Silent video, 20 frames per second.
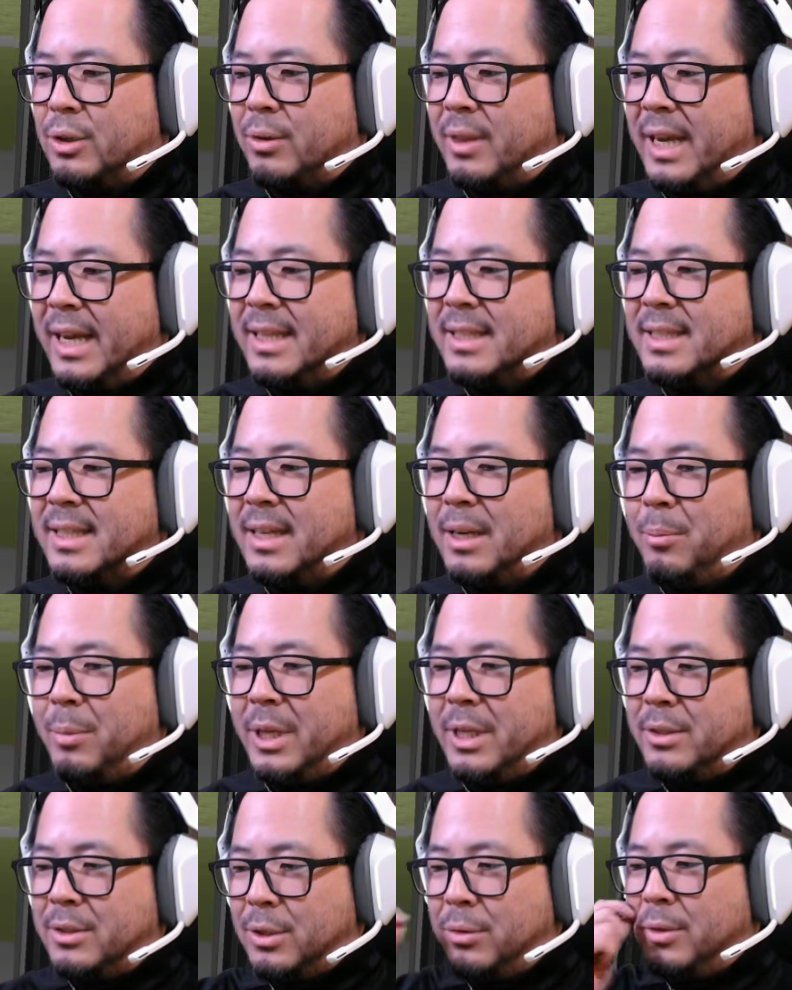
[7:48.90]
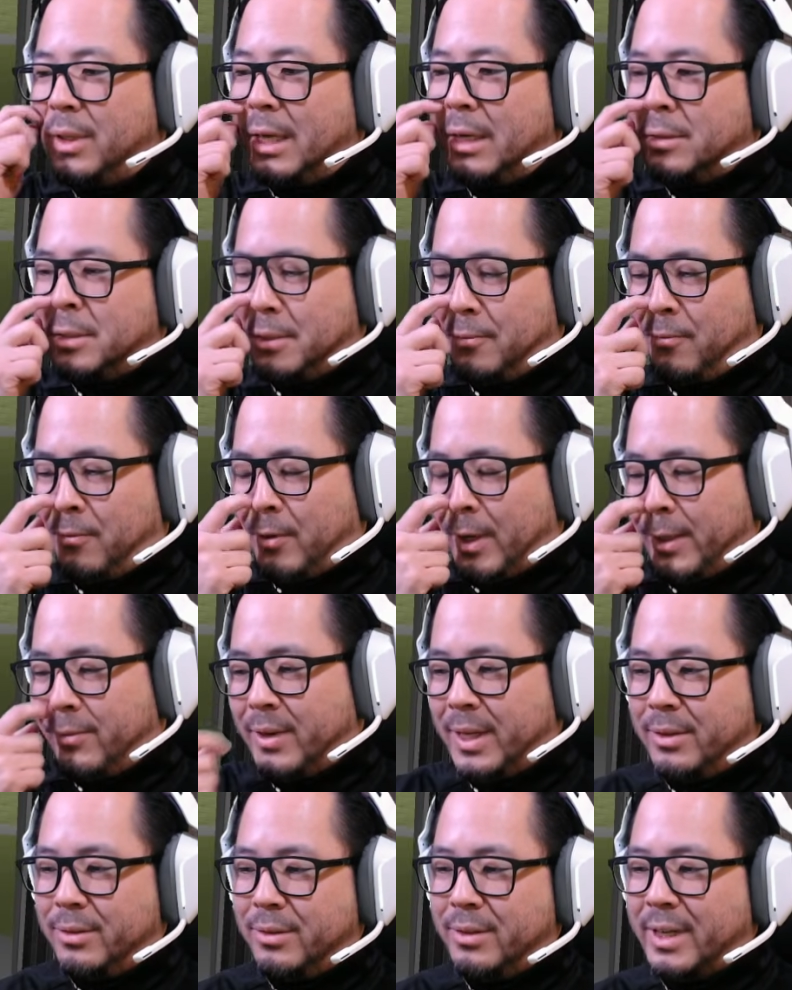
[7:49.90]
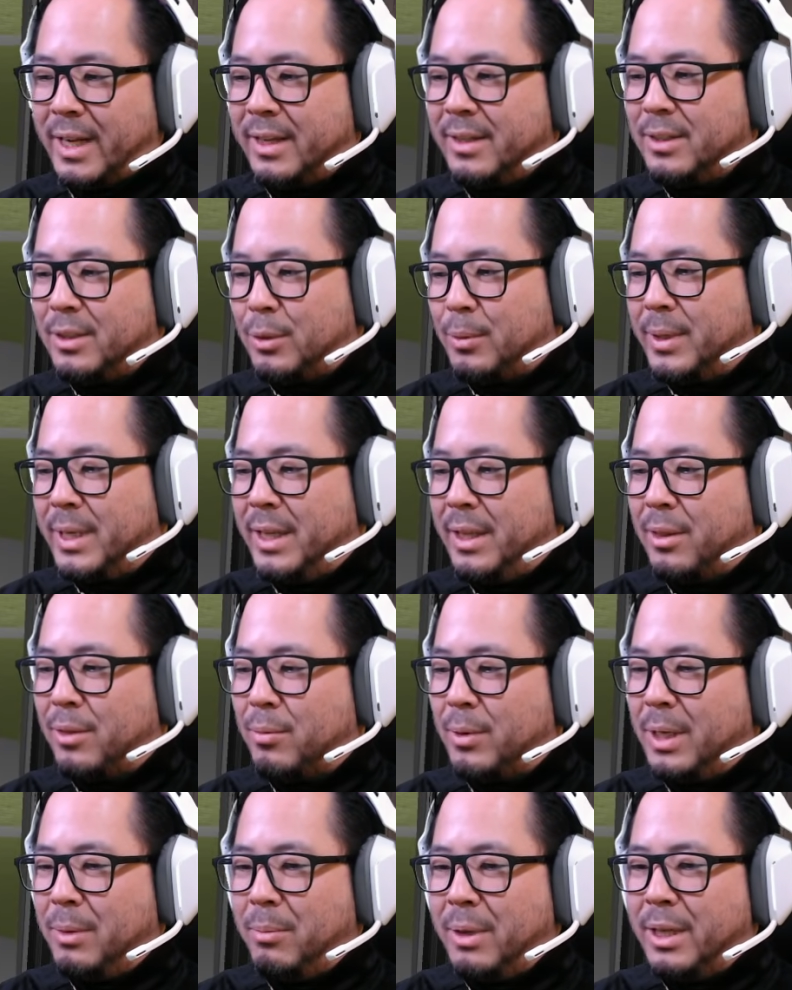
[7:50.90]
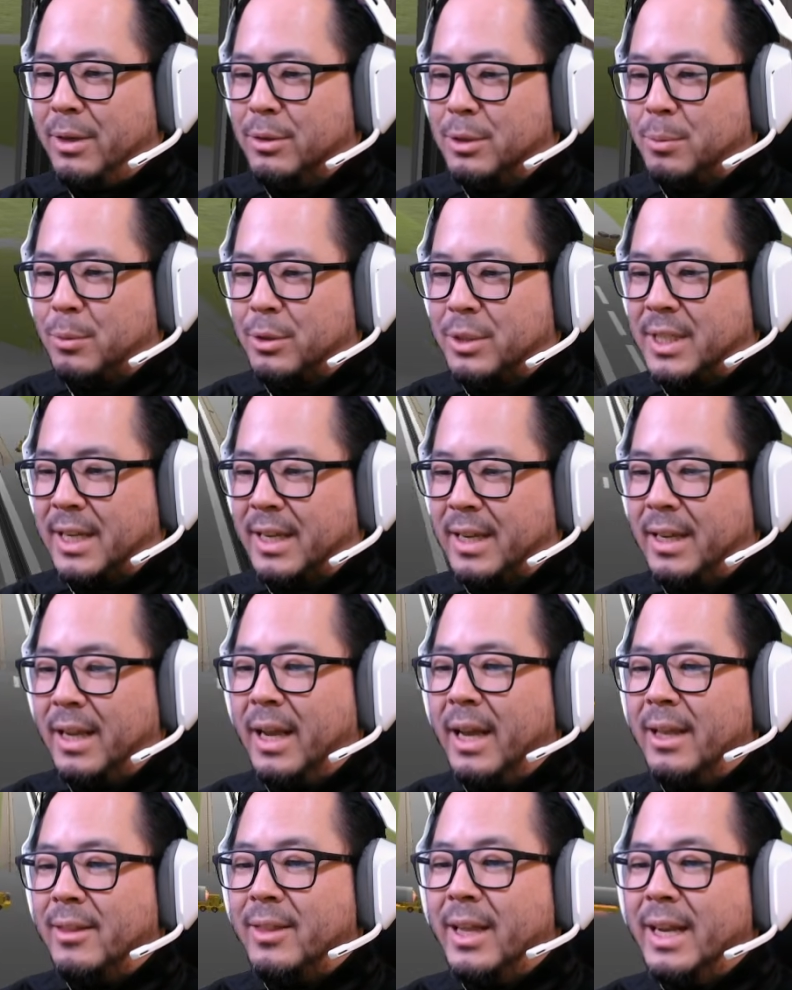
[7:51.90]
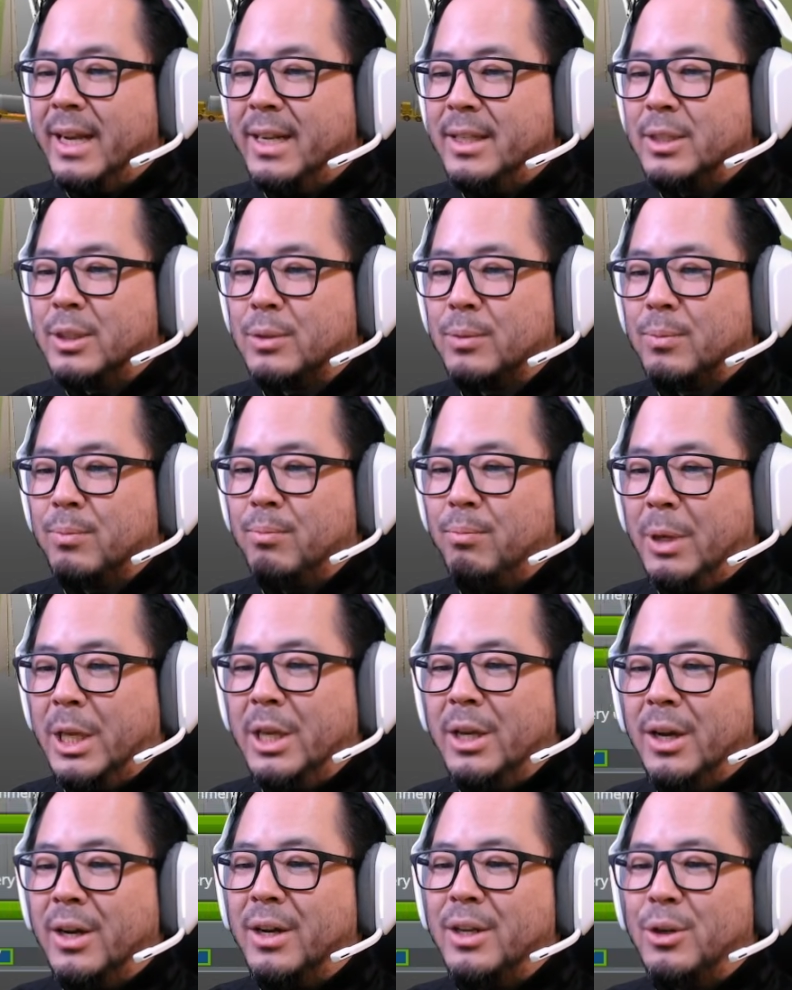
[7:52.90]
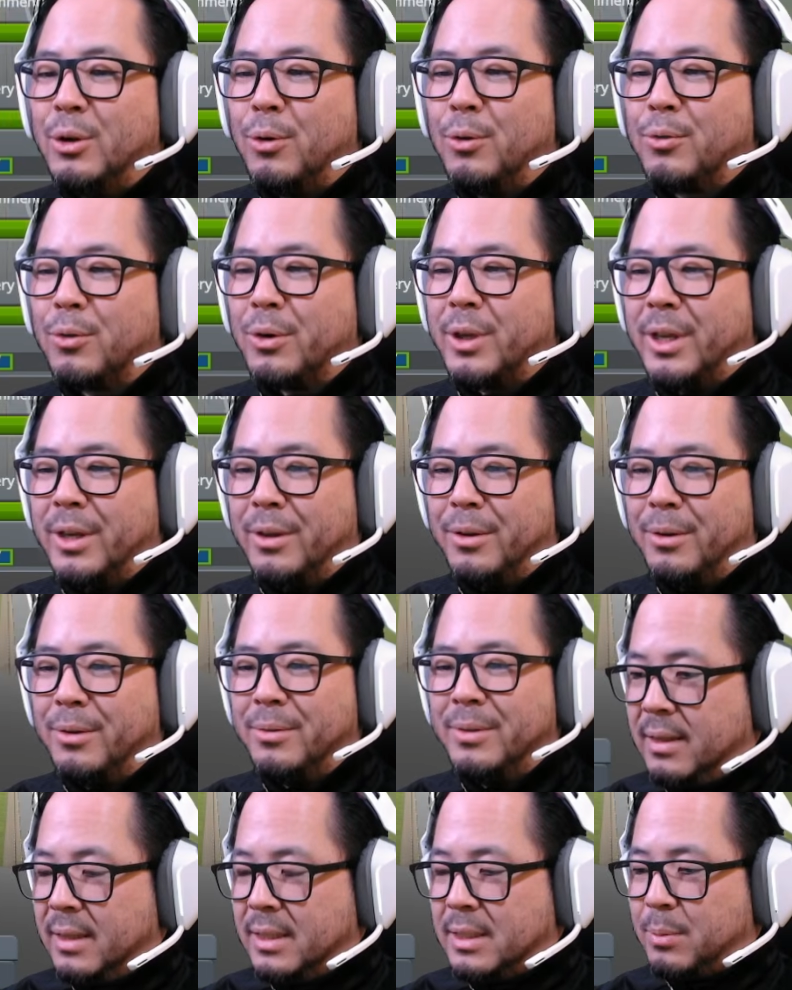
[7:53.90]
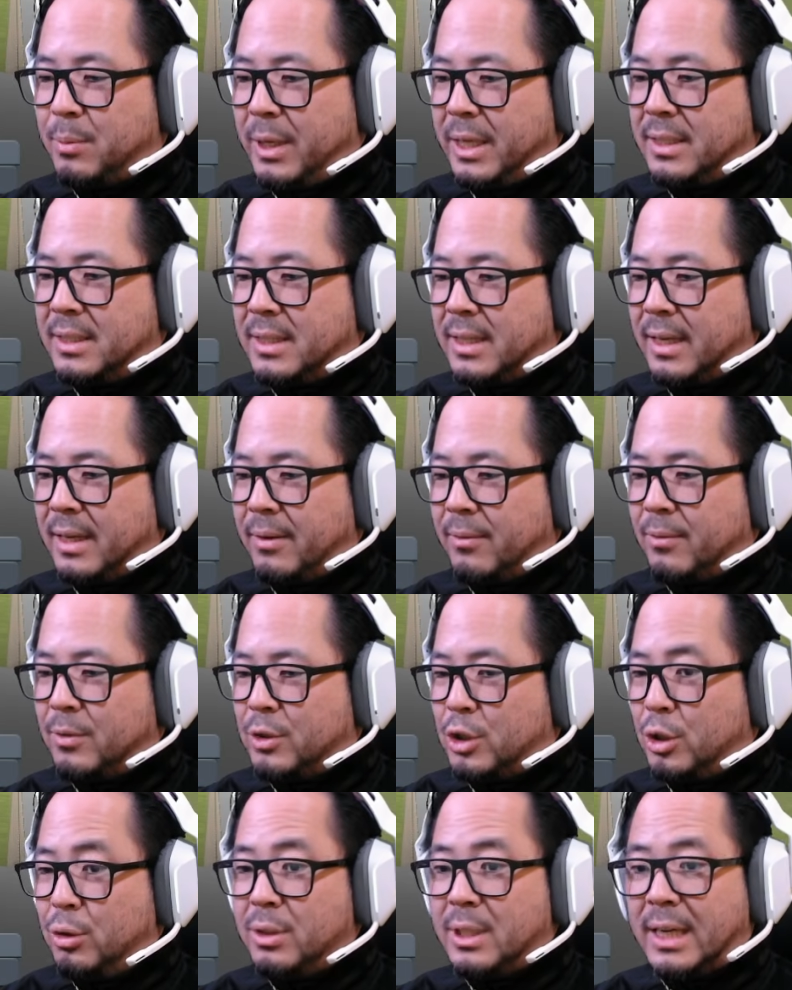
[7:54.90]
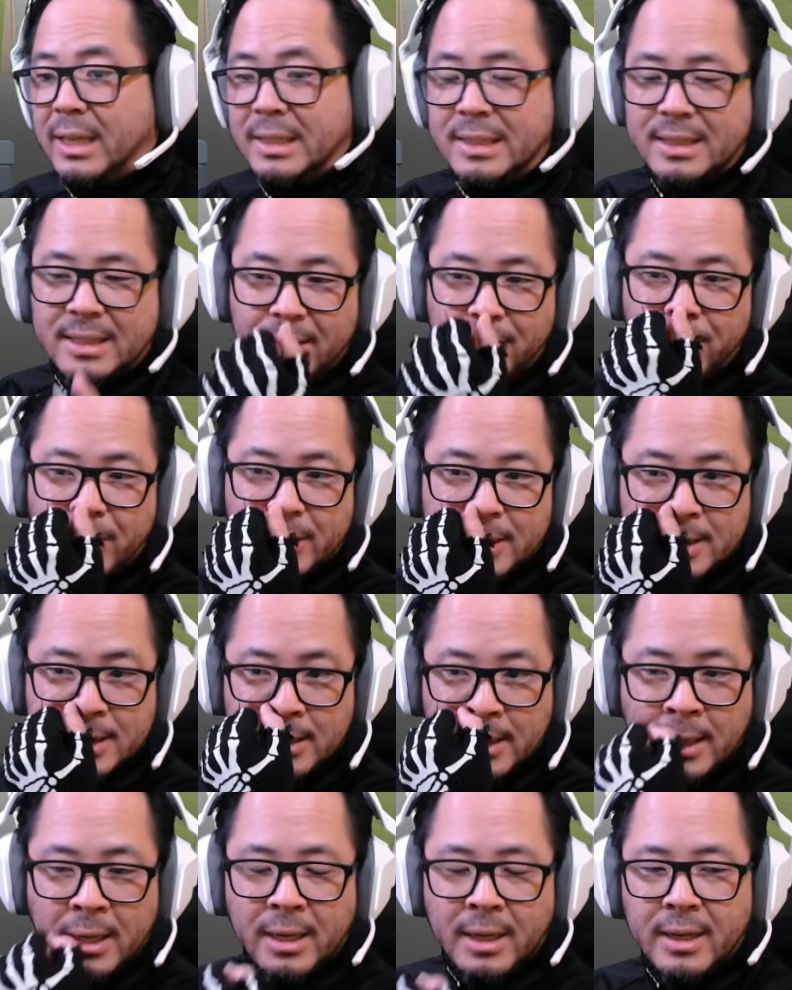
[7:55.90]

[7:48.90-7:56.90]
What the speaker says: that's going to be 2,523 meters per second. That is beyond overkill. This makes it 2 tons difference.